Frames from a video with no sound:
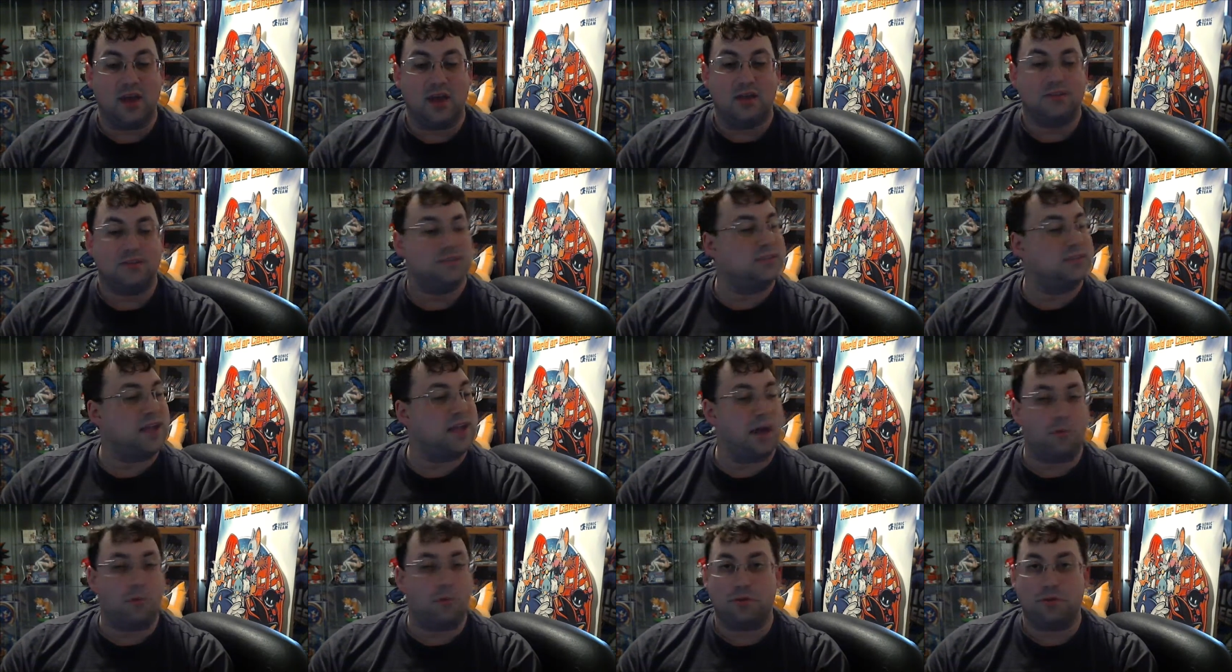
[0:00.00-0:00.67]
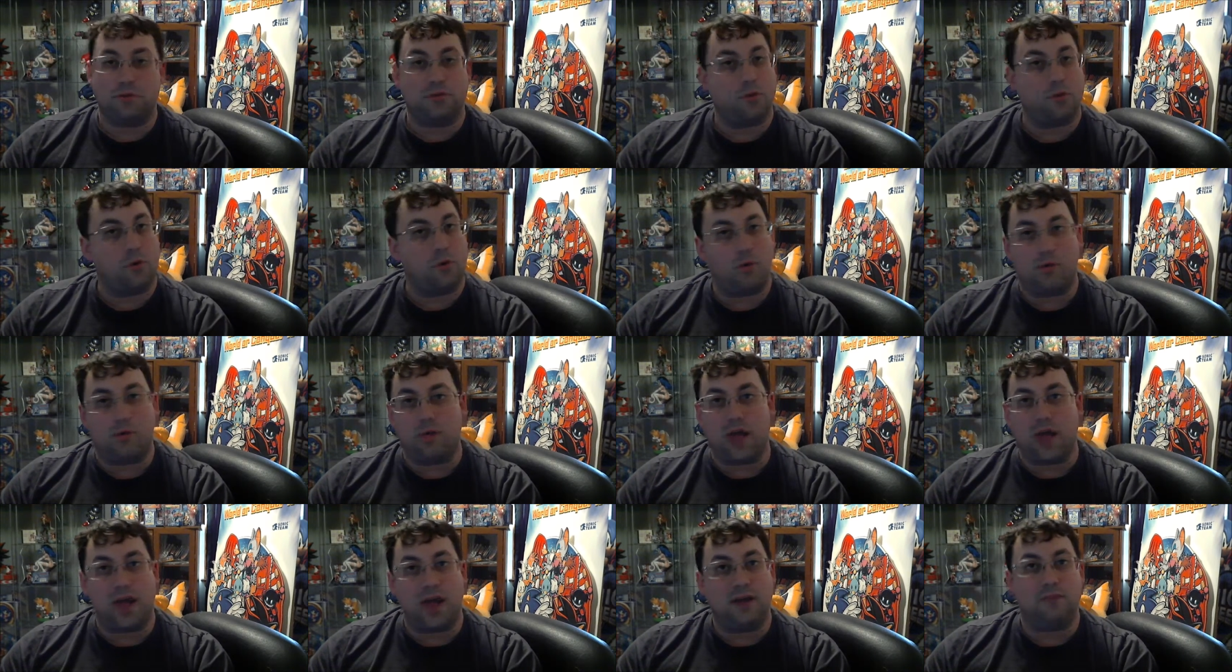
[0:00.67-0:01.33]
It's not worth a
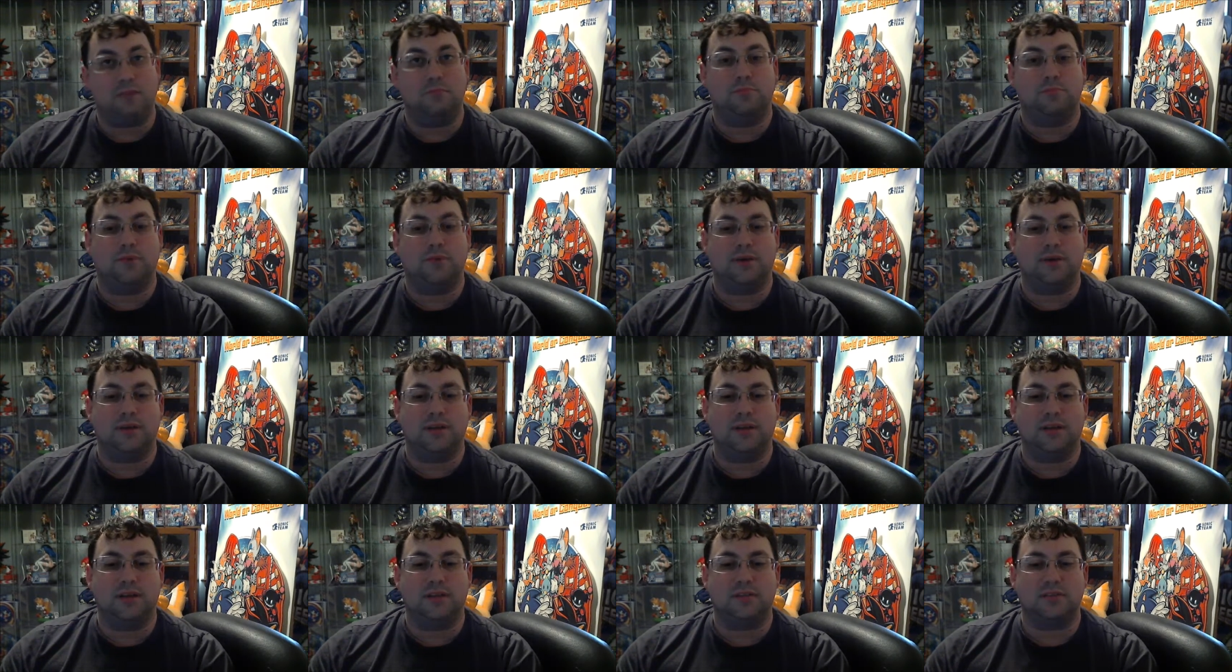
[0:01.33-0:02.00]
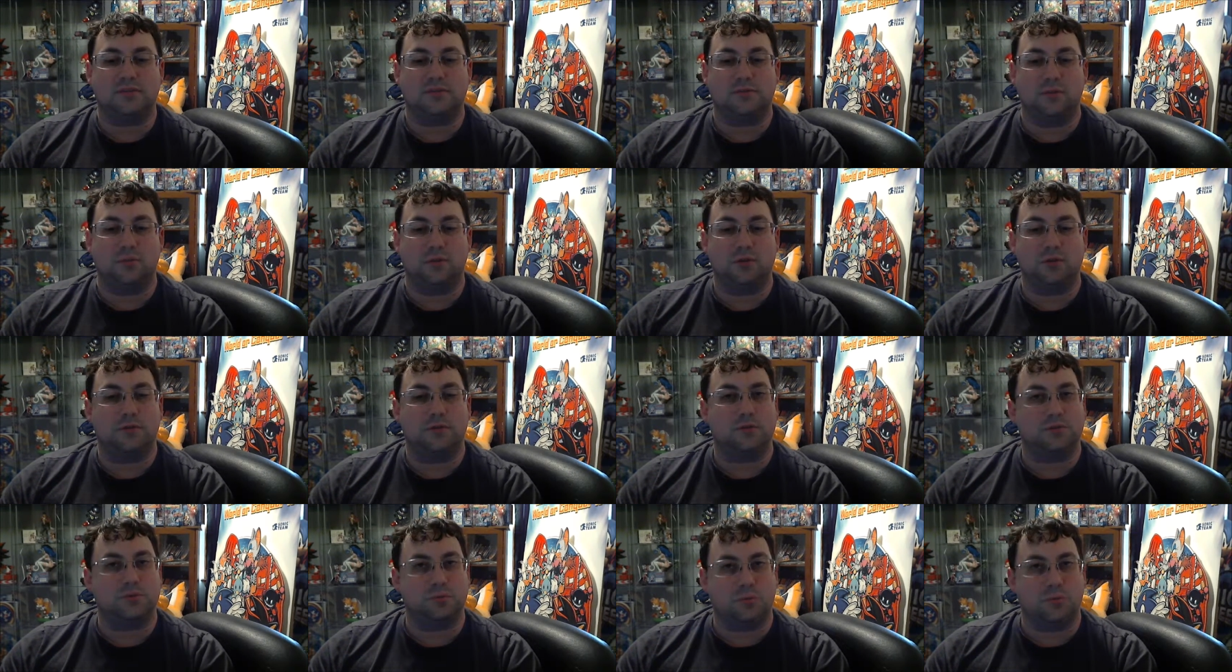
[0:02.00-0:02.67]
whole lot, but it's one of
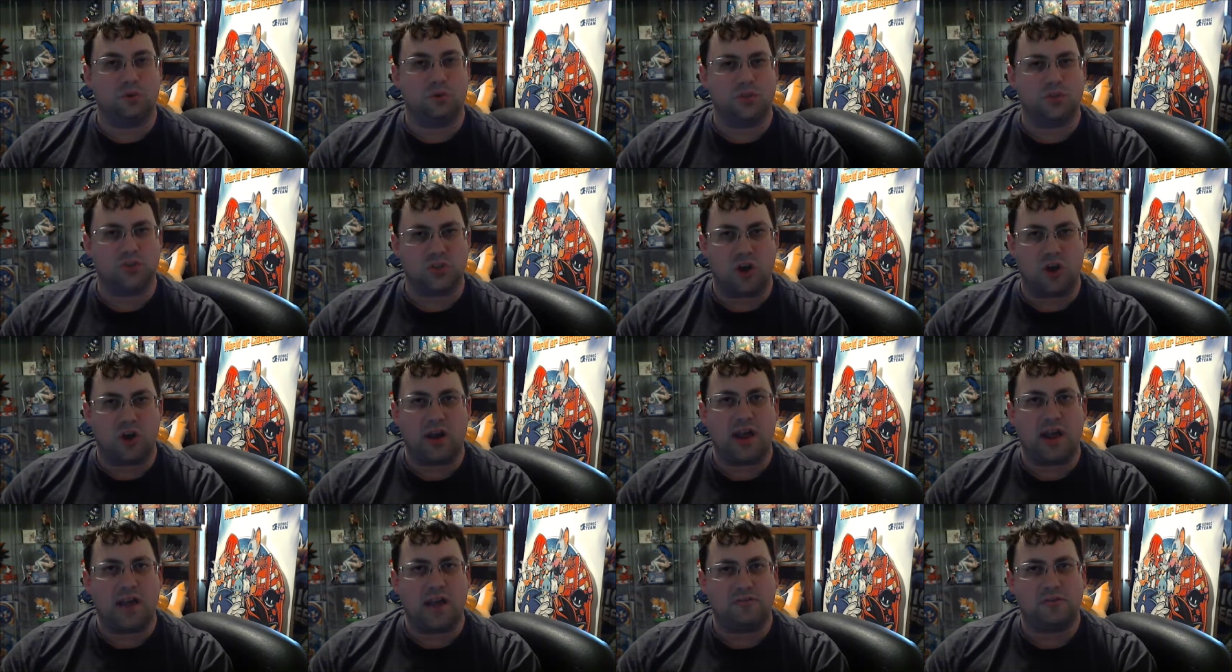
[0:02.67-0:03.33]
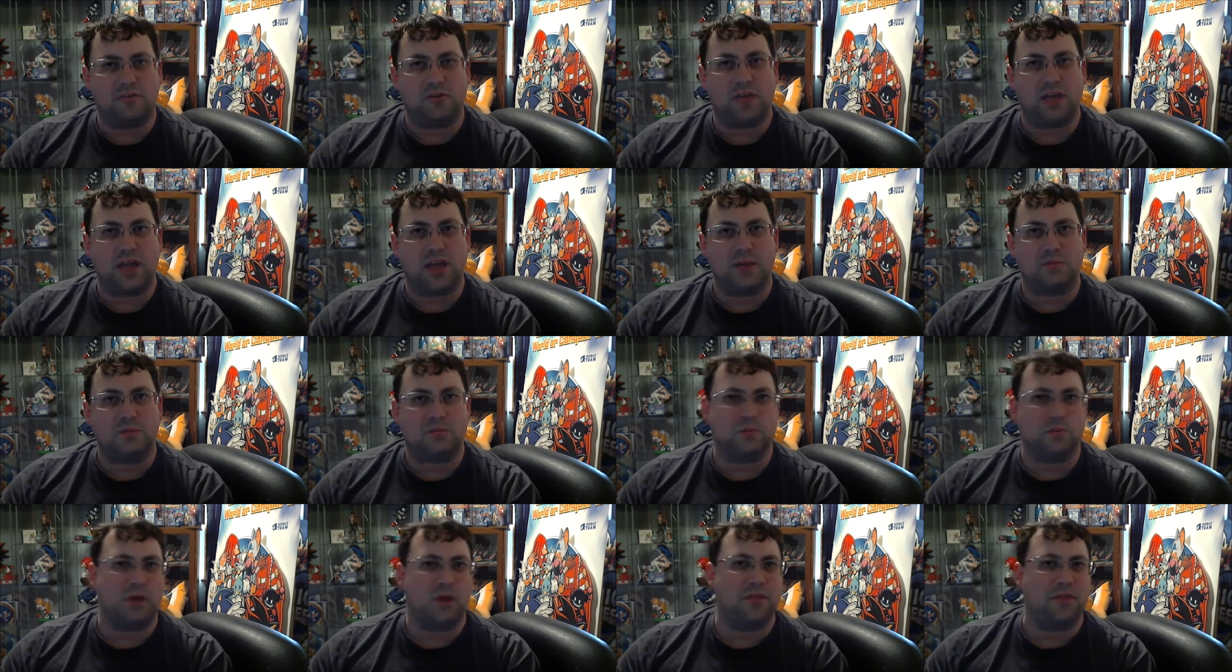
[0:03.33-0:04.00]
those more sought after
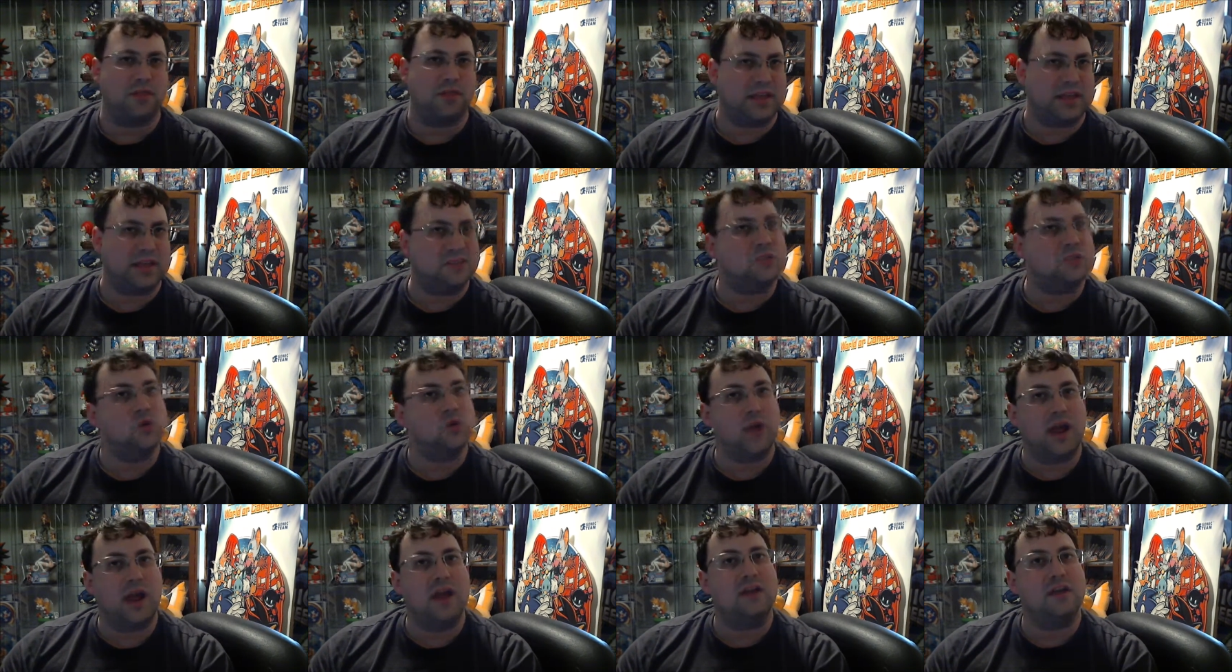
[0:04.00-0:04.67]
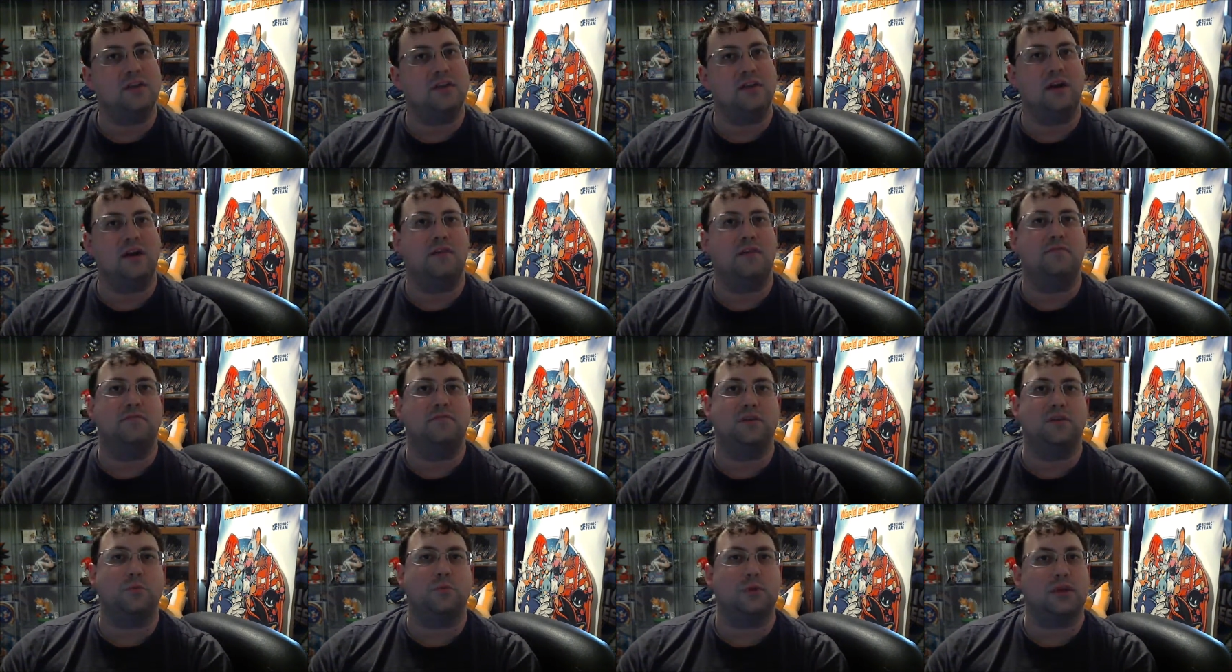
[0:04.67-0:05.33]
games on the lesser end
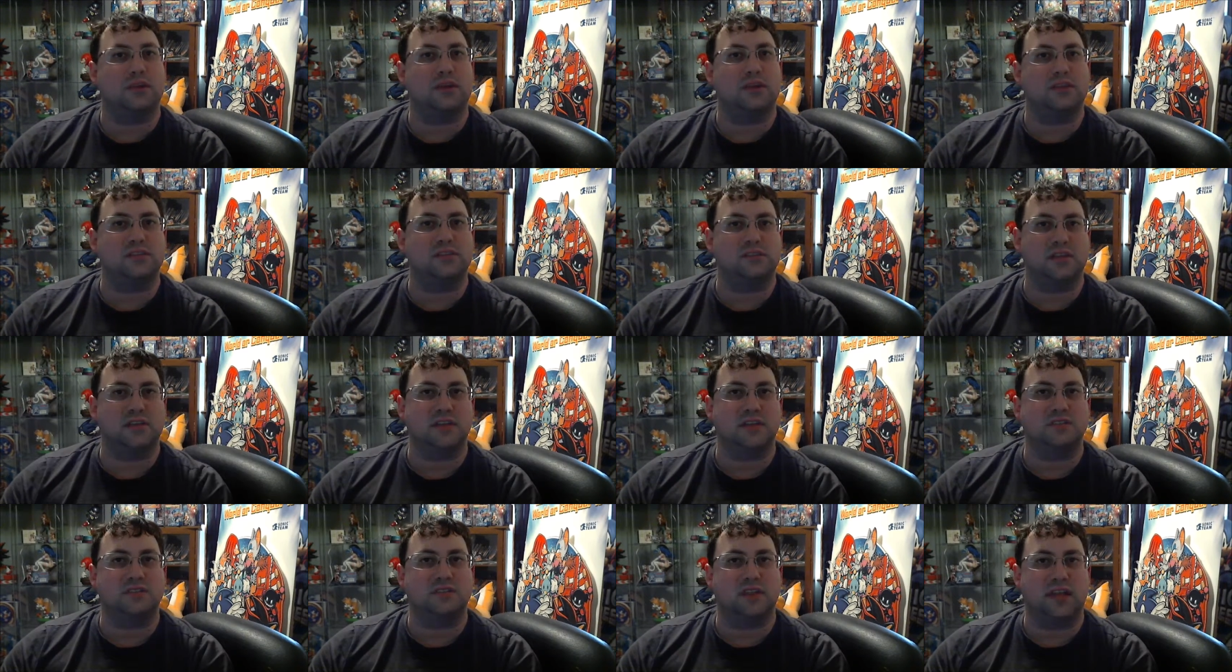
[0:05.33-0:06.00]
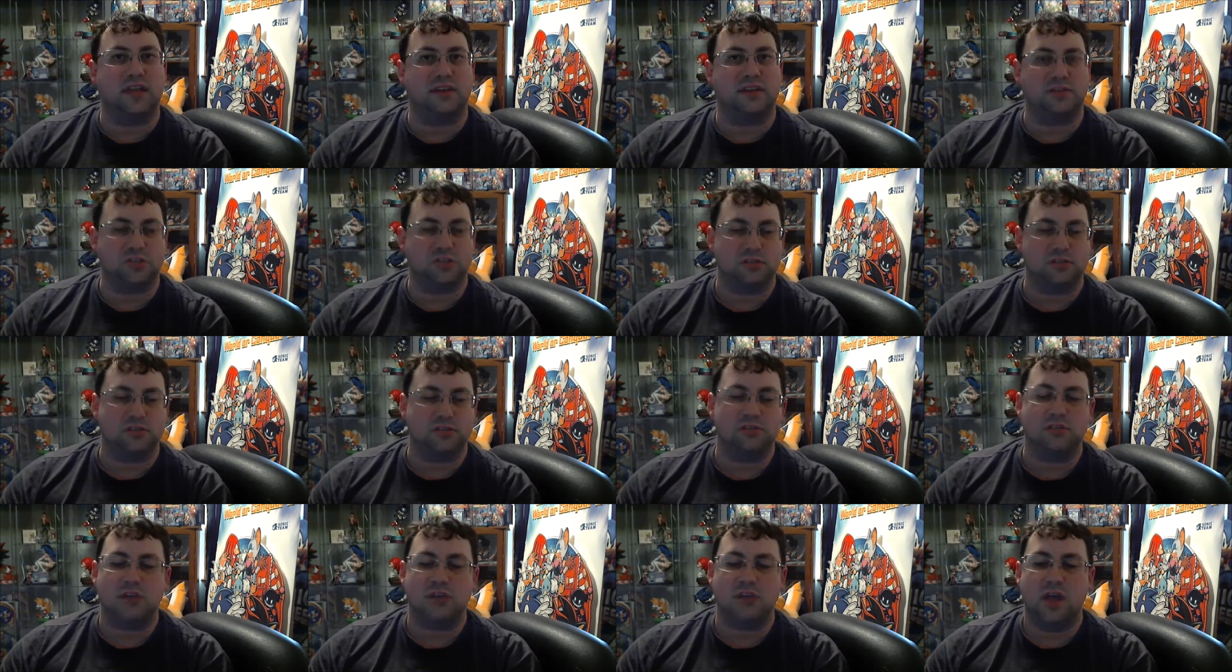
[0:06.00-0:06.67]
of the working designs
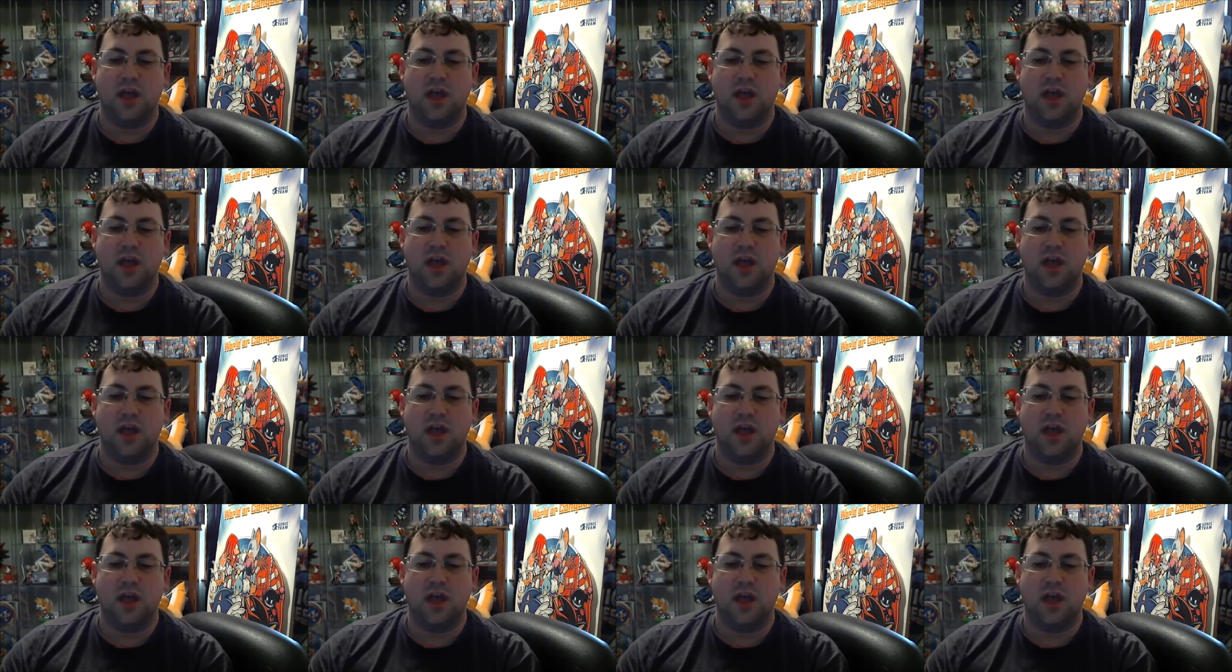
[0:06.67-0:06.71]
collection.